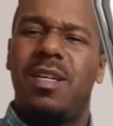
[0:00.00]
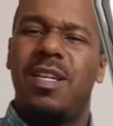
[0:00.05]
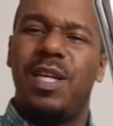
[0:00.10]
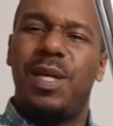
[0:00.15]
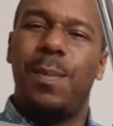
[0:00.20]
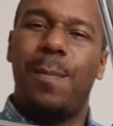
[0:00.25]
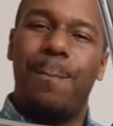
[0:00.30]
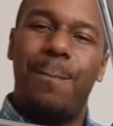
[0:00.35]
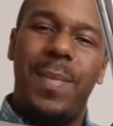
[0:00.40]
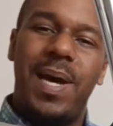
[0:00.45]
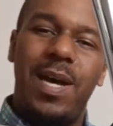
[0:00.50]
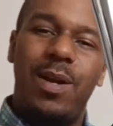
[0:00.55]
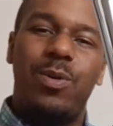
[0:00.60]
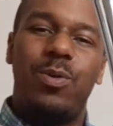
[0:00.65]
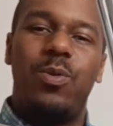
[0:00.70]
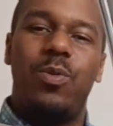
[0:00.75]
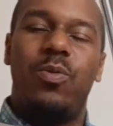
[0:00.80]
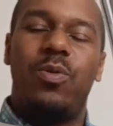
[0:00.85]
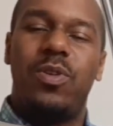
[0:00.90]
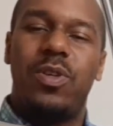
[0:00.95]

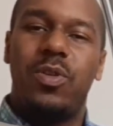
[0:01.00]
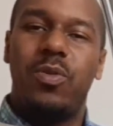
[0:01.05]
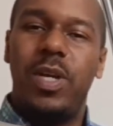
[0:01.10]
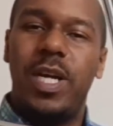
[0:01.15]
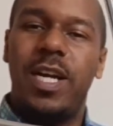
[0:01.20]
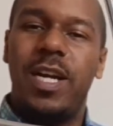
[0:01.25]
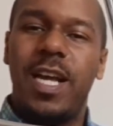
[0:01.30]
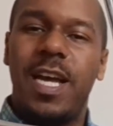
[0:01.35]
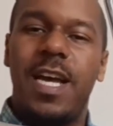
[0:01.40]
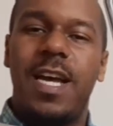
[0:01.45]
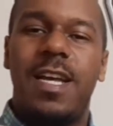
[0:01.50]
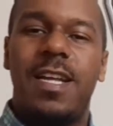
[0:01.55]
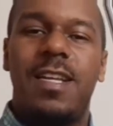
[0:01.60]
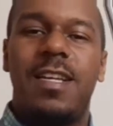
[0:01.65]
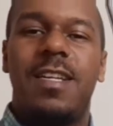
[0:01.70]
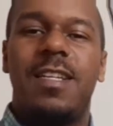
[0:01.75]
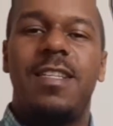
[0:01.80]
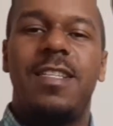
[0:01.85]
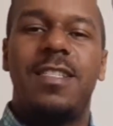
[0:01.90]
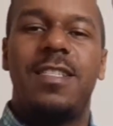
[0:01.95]
metal. You hear that?
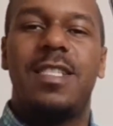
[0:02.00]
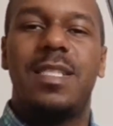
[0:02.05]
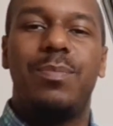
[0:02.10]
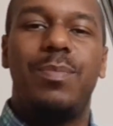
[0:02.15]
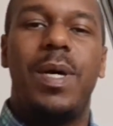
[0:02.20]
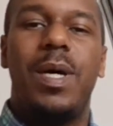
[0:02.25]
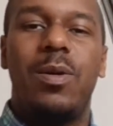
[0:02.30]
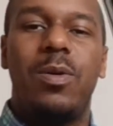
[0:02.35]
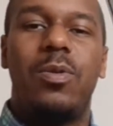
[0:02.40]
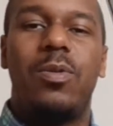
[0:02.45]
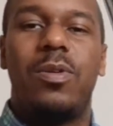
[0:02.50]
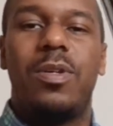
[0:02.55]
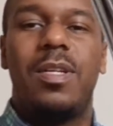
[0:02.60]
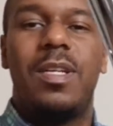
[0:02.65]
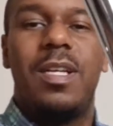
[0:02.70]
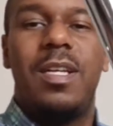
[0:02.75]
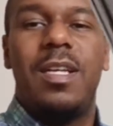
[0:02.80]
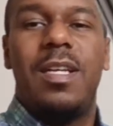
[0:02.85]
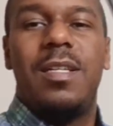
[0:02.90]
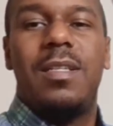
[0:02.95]
This is metal.
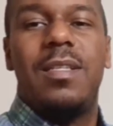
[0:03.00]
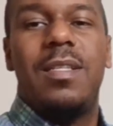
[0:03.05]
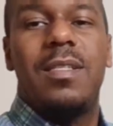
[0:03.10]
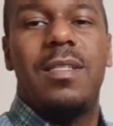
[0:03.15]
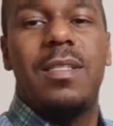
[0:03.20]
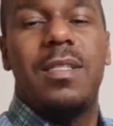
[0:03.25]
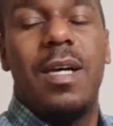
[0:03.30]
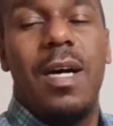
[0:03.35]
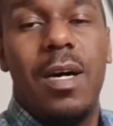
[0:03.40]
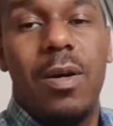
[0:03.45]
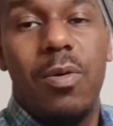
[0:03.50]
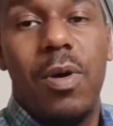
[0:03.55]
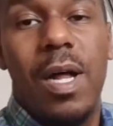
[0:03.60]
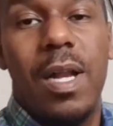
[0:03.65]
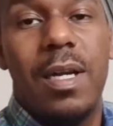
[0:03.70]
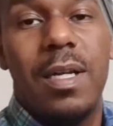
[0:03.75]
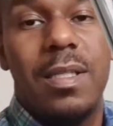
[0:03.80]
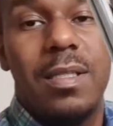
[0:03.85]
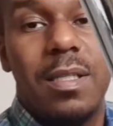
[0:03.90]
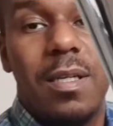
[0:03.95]
This is high quality
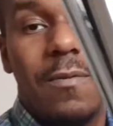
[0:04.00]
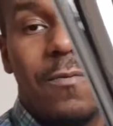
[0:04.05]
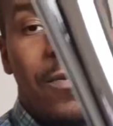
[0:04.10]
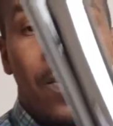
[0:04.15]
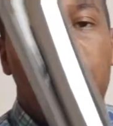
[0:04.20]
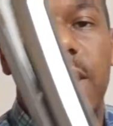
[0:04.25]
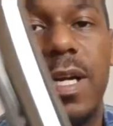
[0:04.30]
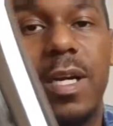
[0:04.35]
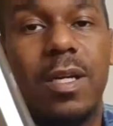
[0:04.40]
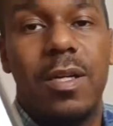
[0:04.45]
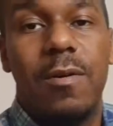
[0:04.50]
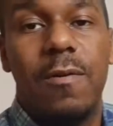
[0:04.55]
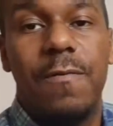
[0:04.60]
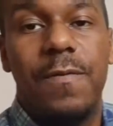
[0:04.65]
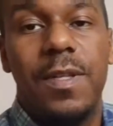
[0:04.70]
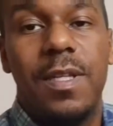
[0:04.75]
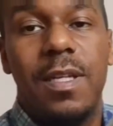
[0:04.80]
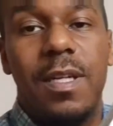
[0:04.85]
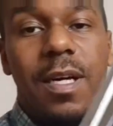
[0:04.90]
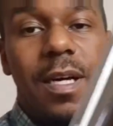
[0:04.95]
stuff right here, yo.
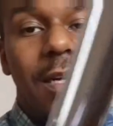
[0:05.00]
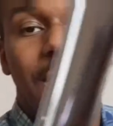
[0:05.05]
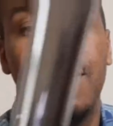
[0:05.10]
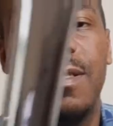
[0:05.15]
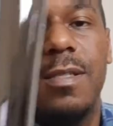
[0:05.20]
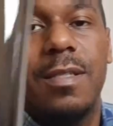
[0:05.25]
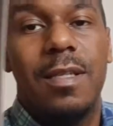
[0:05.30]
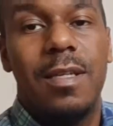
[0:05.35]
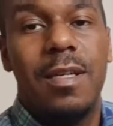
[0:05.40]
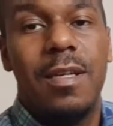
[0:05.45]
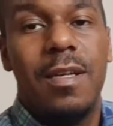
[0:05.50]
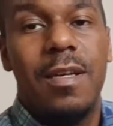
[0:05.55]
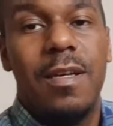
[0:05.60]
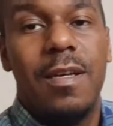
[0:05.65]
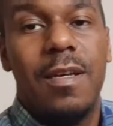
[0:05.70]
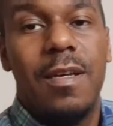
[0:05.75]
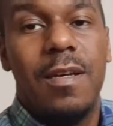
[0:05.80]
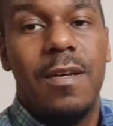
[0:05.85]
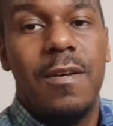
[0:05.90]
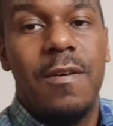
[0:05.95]
$50.
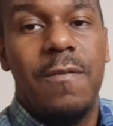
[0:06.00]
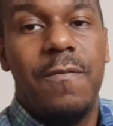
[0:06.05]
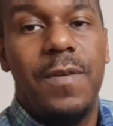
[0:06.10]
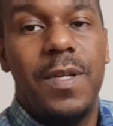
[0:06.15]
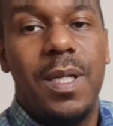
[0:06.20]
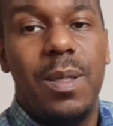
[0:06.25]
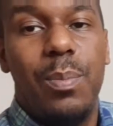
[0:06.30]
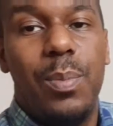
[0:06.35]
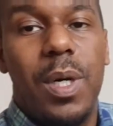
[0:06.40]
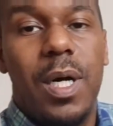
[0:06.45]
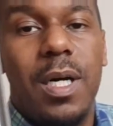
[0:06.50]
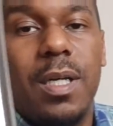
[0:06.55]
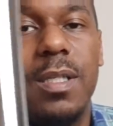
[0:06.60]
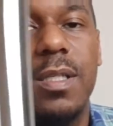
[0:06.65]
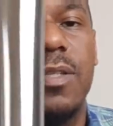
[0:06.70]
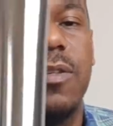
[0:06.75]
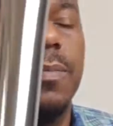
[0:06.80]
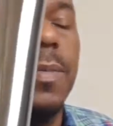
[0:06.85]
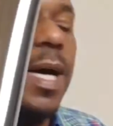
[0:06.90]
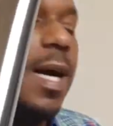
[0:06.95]
$50 from
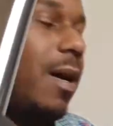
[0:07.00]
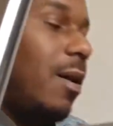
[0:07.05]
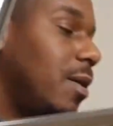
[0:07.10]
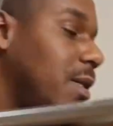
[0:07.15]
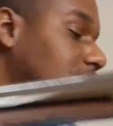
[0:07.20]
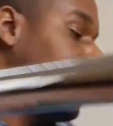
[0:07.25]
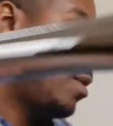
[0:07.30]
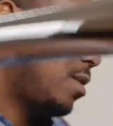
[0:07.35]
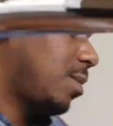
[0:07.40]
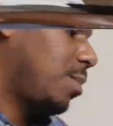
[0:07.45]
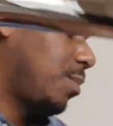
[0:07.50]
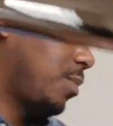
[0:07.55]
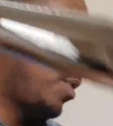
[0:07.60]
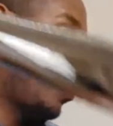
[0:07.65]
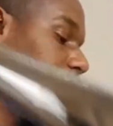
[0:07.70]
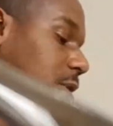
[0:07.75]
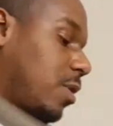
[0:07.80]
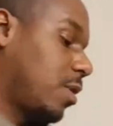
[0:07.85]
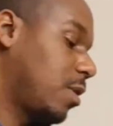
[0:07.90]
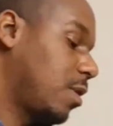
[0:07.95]
Aldi's.
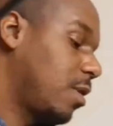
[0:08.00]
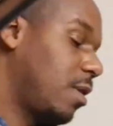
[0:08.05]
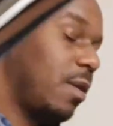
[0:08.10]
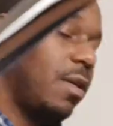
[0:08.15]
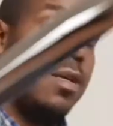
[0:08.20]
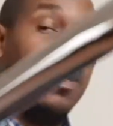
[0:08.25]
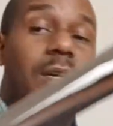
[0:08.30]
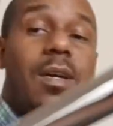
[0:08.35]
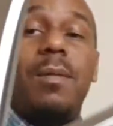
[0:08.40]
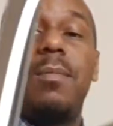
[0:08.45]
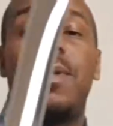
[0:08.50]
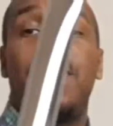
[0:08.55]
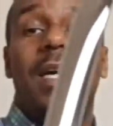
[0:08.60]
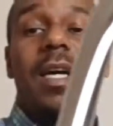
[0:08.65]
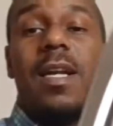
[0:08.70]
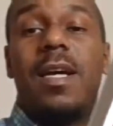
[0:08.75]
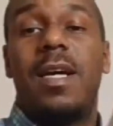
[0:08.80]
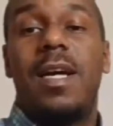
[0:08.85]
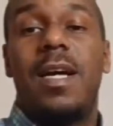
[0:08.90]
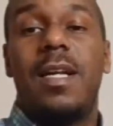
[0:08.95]
I'm glad I
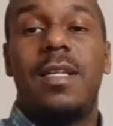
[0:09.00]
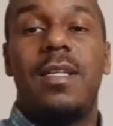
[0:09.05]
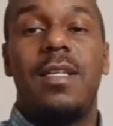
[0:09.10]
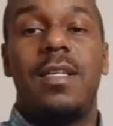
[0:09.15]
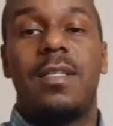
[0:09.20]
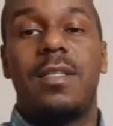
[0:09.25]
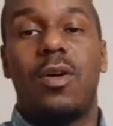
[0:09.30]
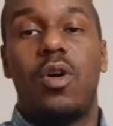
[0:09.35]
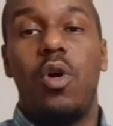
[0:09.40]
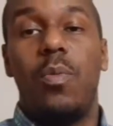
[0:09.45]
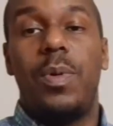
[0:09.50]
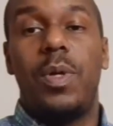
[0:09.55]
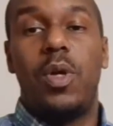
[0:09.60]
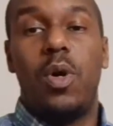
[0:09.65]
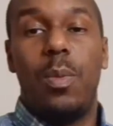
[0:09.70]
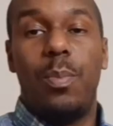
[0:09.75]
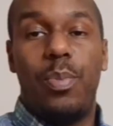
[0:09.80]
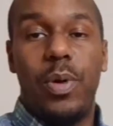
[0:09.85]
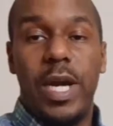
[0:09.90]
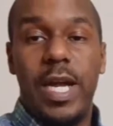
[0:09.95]
got this. I hope it don't
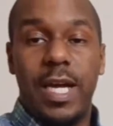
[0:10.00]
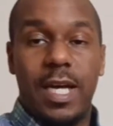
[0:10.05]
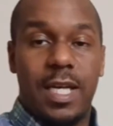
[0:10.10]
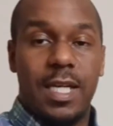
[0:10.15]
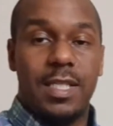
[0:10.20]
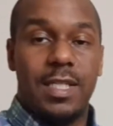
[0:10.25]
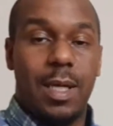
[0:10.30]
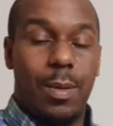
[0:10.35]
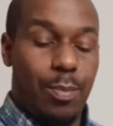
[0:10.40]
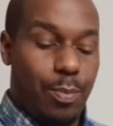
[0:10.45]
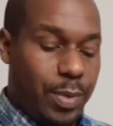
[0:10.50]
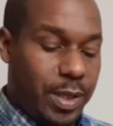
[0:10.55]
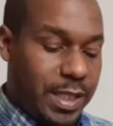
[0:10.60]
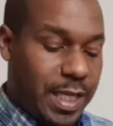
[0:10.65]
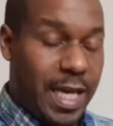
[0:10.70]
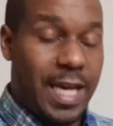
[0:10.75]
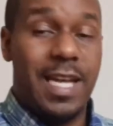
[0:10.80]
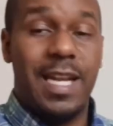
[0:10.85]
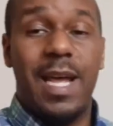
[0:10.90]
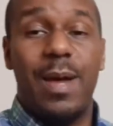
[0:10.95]
break because I'm gonna be taking
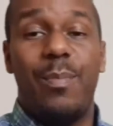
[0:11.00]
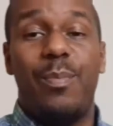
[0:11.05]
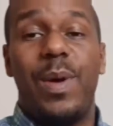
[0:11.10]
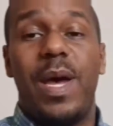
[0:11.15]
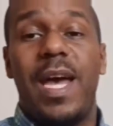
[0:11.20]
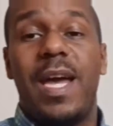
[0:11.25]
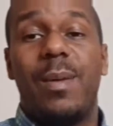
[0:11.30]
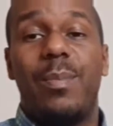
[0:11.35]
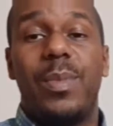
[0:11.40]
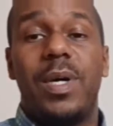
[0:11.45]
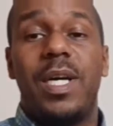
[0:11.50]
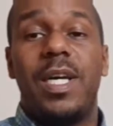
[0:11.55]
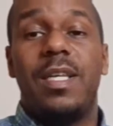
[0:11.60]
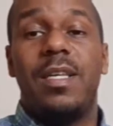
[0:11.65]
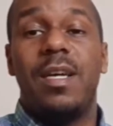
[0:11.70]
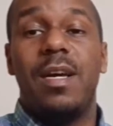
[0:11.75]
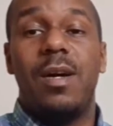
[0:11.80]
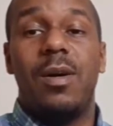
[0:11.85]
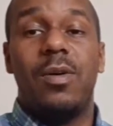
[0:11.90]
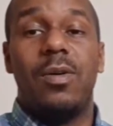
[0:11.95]
that back. But
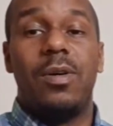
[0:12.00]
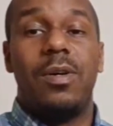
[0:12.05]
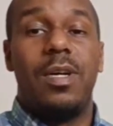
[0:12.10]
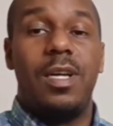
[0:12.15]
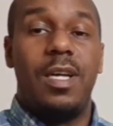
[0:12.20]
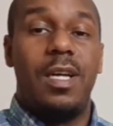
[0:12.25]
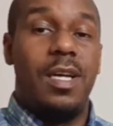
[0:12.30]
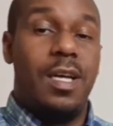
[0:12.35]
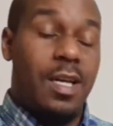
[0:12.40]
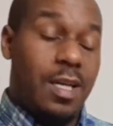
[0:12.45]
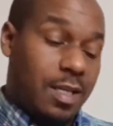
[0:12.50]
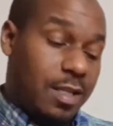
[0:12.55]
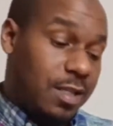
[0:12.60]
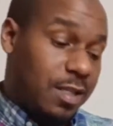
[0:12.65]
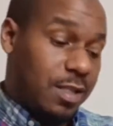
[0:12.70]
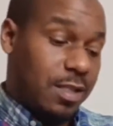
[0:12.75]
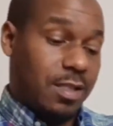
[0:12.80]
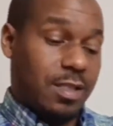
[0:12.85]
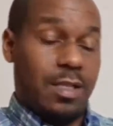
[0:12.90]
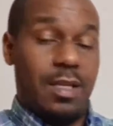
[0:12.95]
yo, this
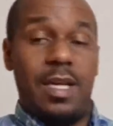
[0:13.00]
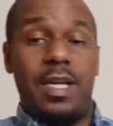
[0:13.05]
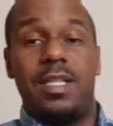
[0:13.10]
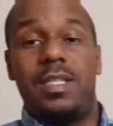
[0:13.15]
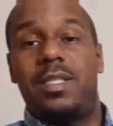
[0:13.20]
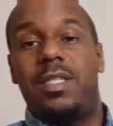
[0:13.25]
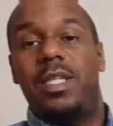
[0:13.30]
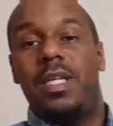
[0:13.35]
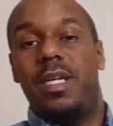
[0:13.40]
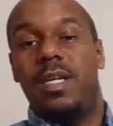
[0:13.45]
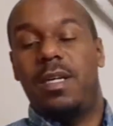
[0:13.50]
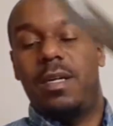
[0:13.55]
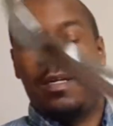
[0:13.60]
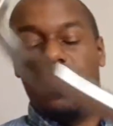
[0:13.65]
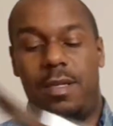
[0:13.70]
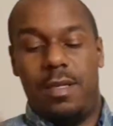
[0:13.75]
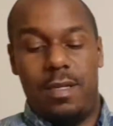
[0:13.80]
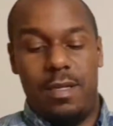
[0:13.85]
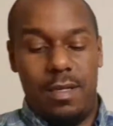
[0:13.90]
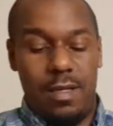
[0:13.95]
is a nice chair.
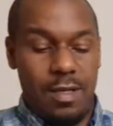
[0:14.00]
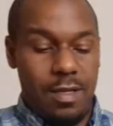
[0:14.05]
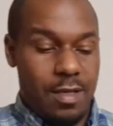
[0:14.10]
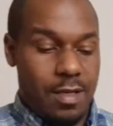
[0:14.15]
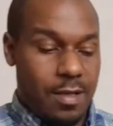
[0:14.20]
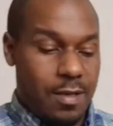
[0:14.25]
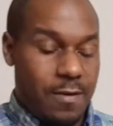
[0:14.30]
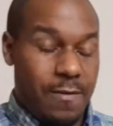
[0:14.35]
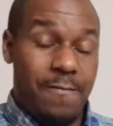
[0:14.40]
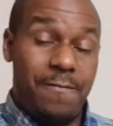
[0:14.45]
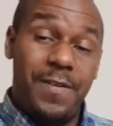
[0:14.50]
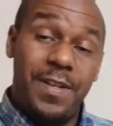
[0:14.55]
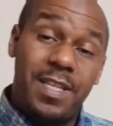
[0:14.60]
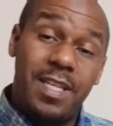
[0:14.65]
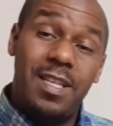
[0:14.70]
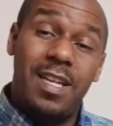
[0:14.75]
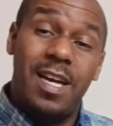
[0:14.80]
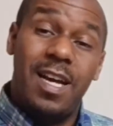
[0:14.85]
$50. Yo.